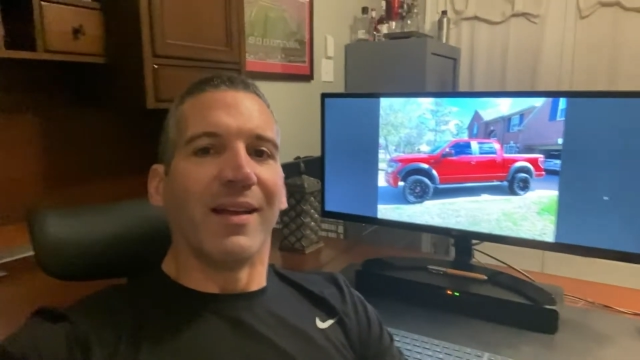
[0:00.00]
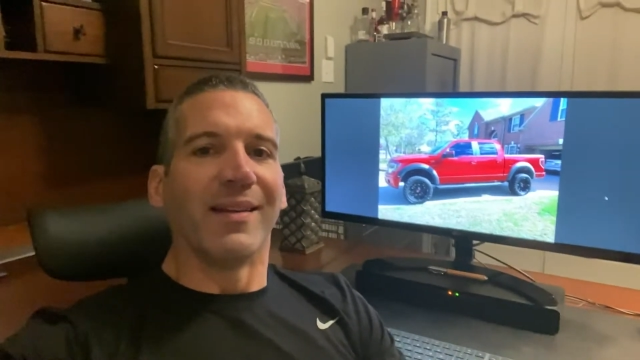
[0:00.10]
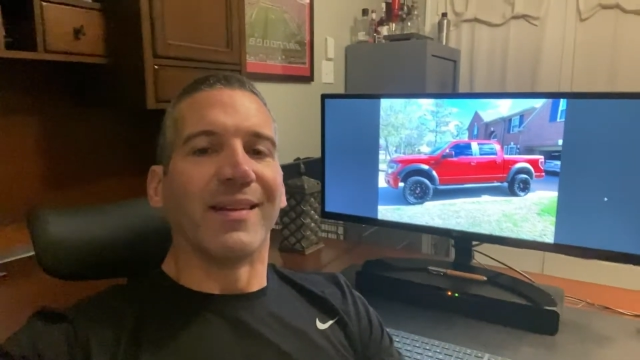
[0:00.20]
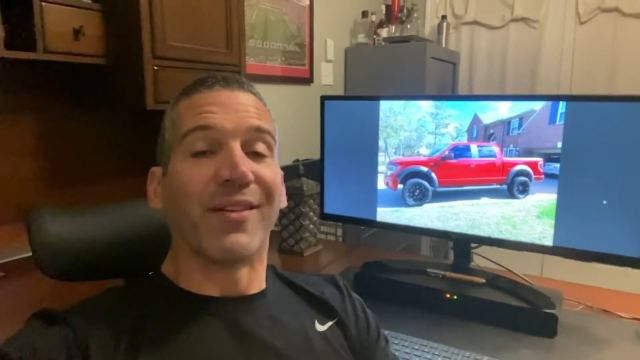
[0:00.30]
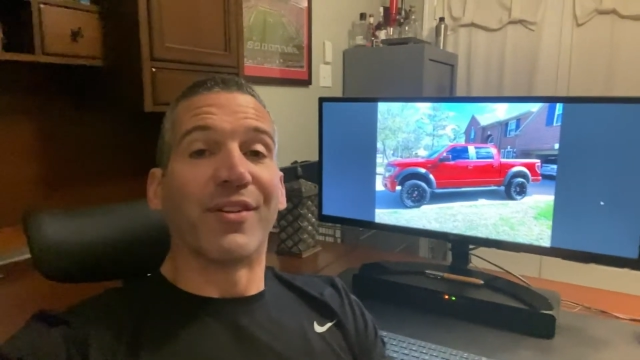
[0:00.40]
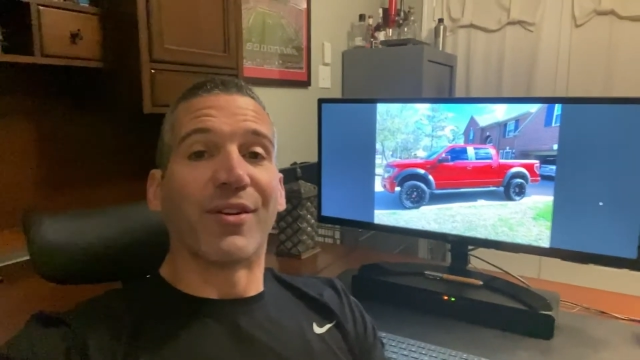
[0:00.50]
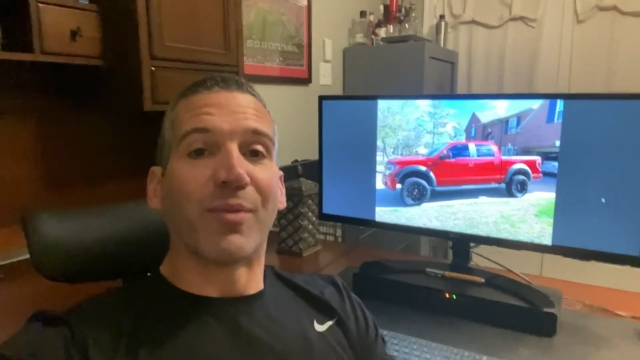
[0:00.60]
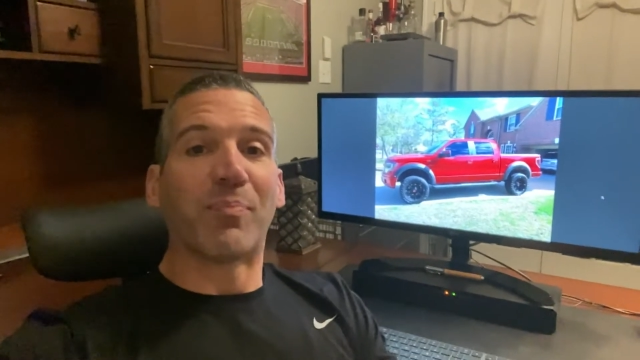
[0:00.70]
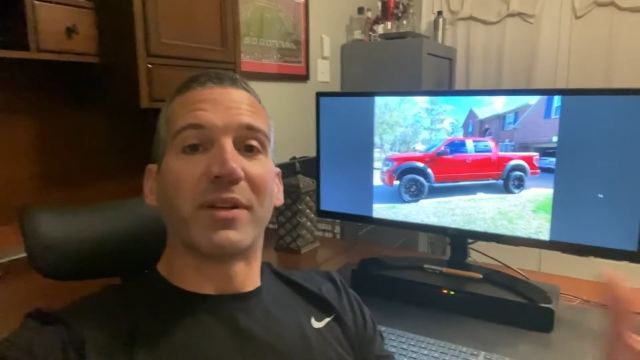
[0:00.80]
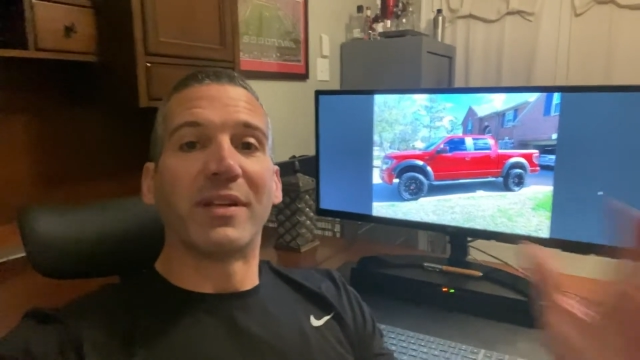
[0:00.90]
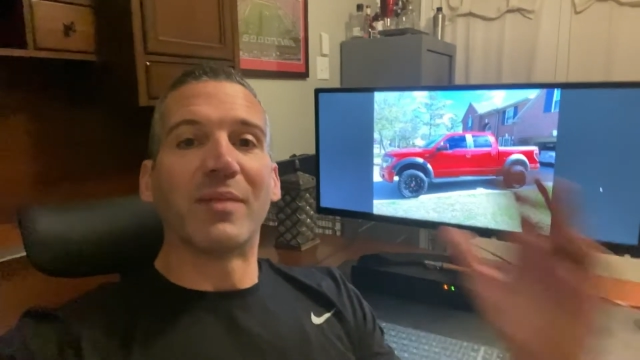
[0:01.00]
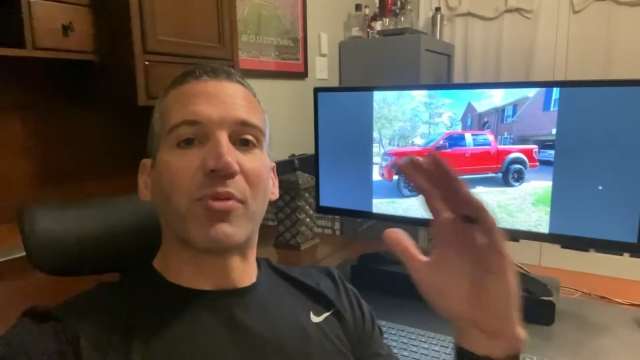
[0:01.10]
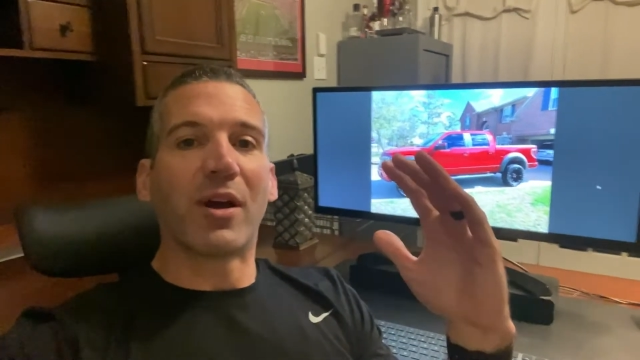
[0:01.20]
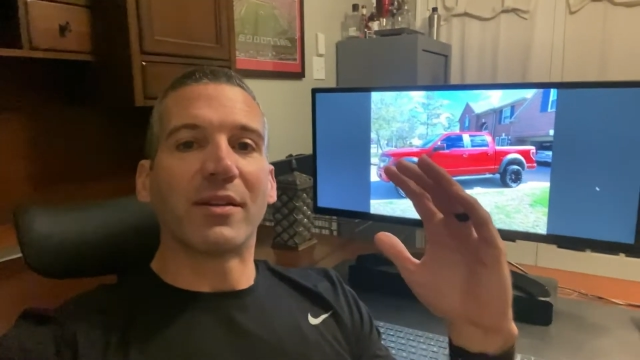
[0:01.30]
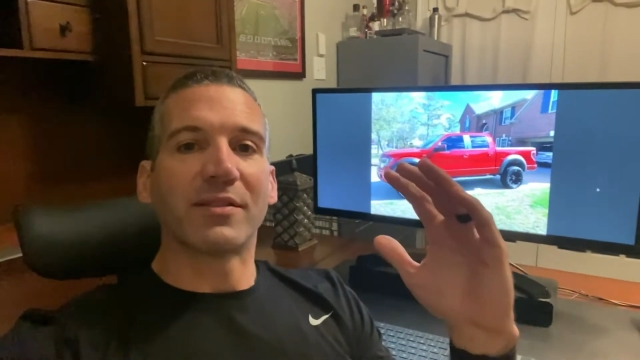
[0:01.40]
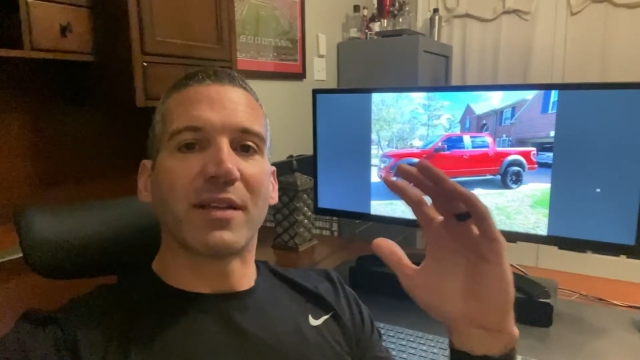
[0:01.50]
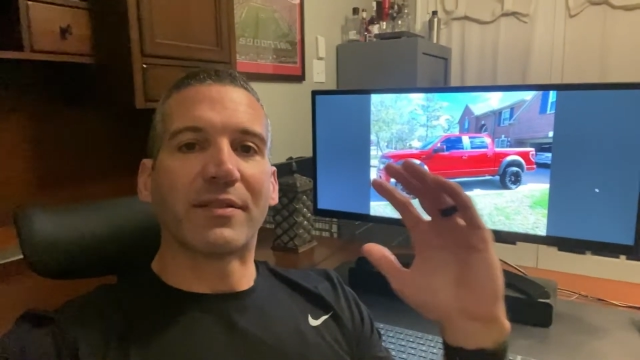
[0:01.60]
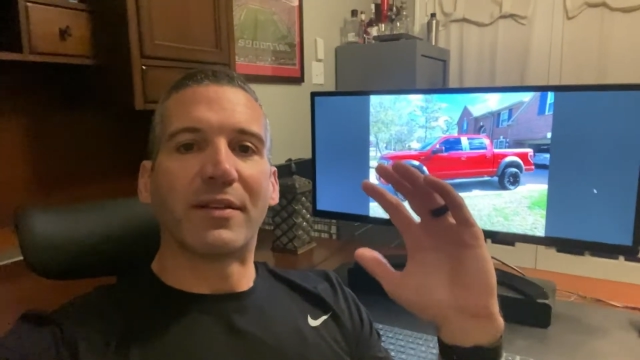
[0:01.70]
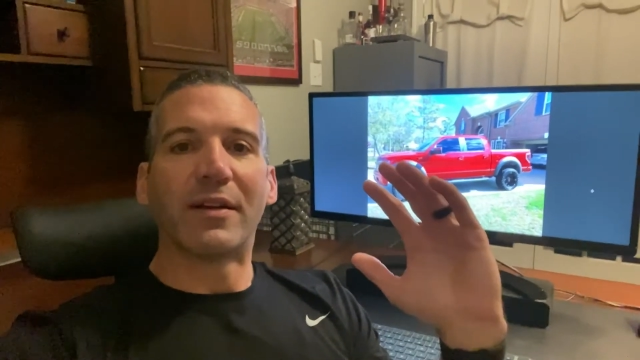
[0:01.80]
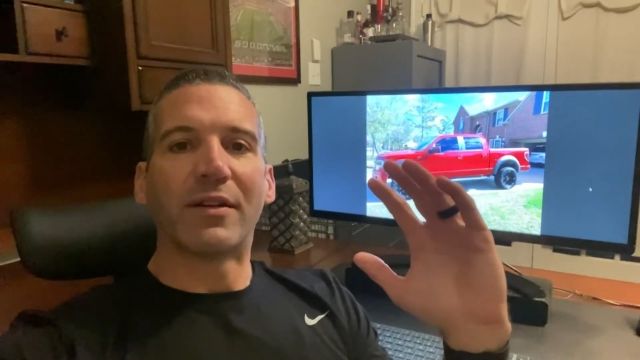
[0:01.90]
Now there are plenty of products
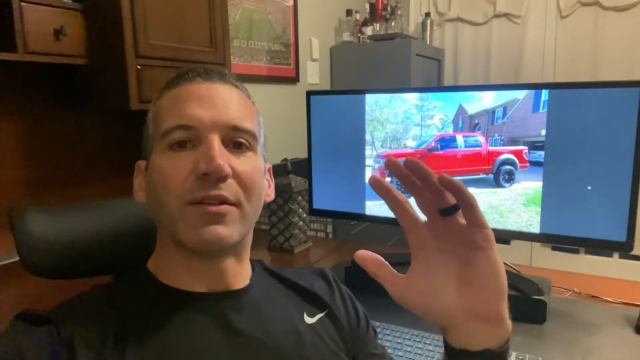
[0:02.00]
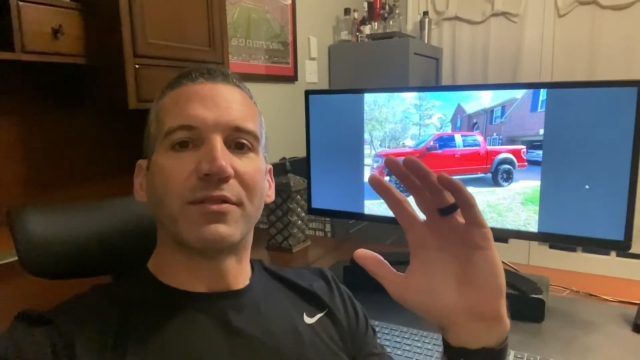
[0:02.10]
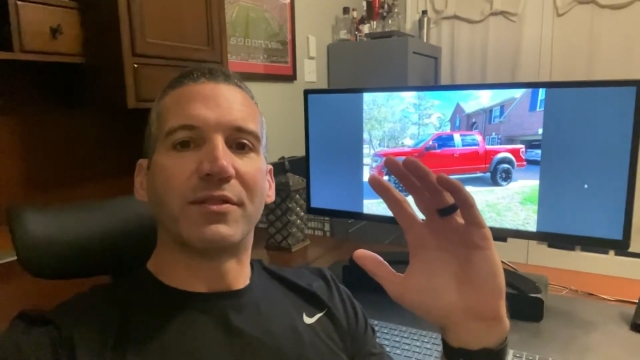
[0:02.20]
out there